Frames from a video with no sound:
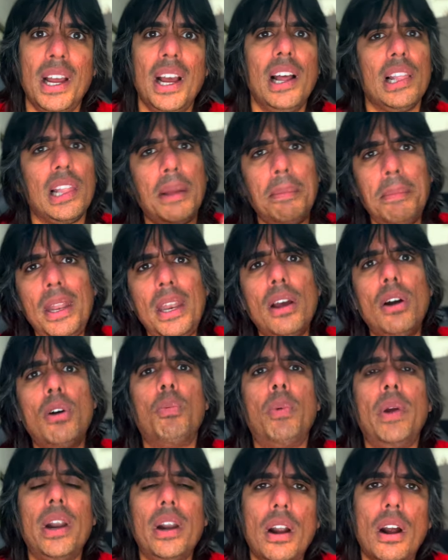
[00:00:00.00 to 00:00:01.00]
Let me know,
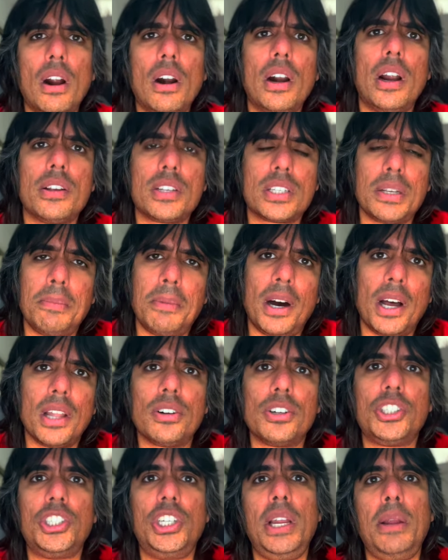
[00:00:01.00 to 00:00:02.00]
where are some
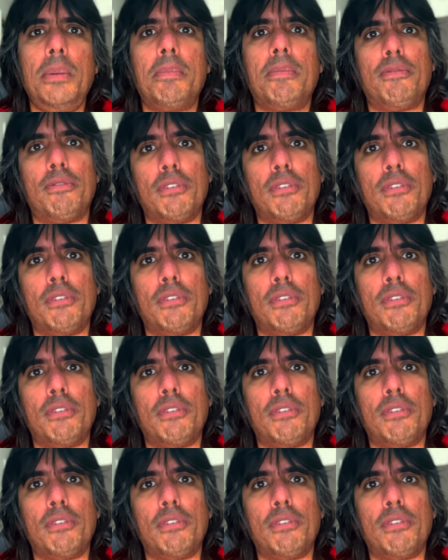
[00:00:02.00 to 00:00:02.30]
other cheap,